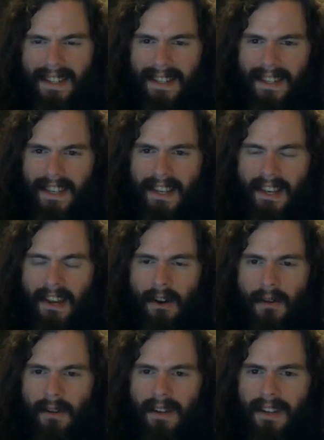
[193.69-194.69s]
you
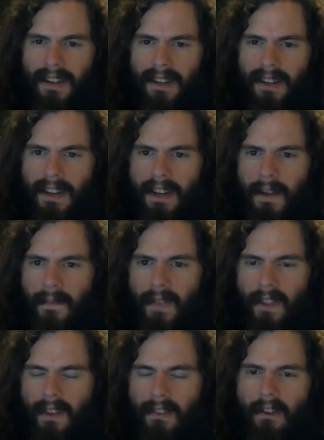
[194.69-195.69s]
know?
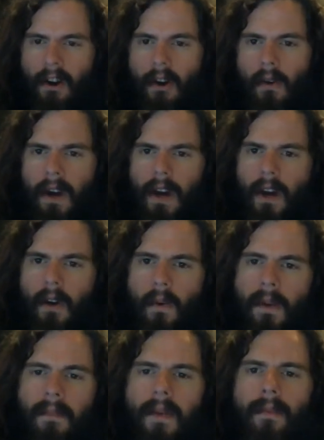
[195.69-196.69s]
So,
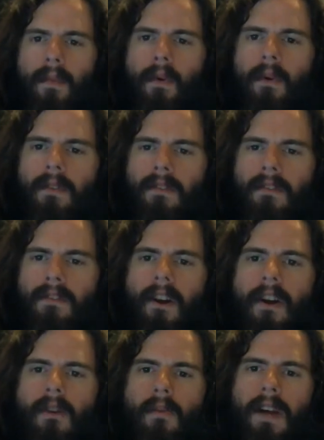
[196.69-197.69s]
when people
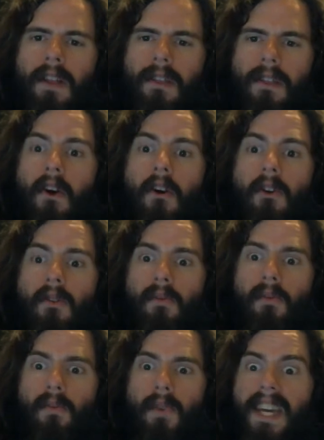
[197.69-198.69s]
start with
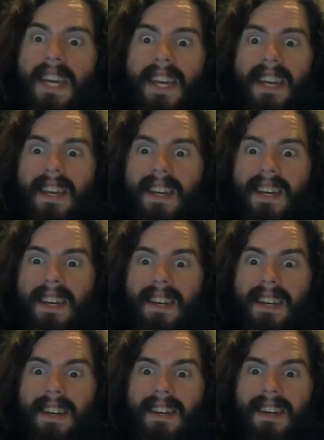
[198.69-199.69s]
we,
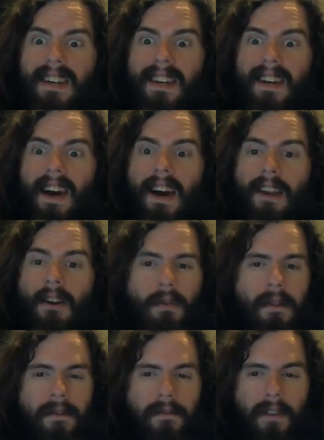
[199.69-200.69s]
I know
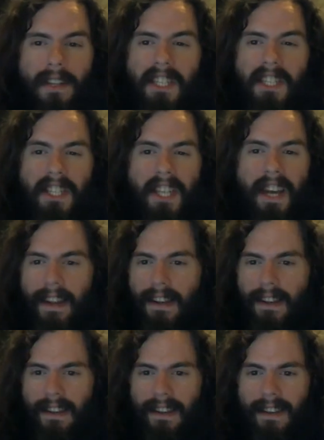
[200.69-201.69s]
they're full of
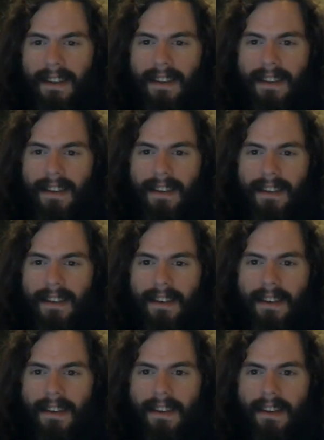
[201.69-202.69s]
shit.
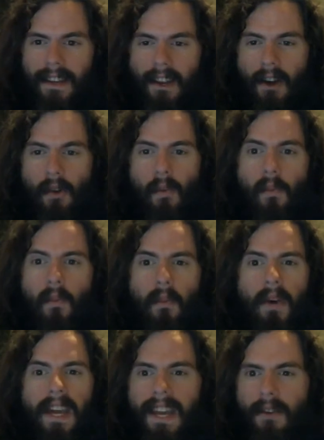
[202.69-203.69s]
You know,
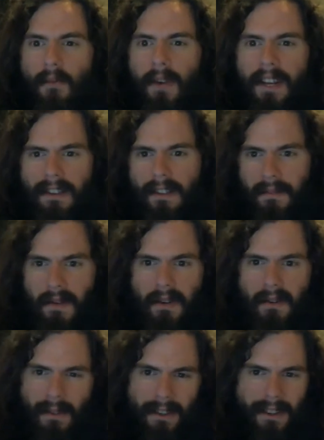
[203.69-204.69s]
we went to the
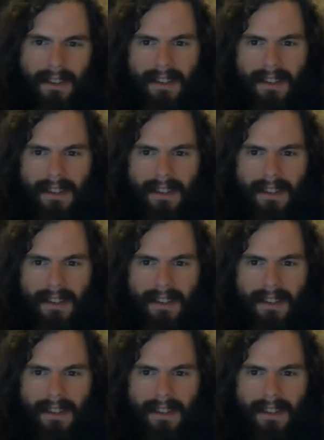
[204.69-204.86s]
moon.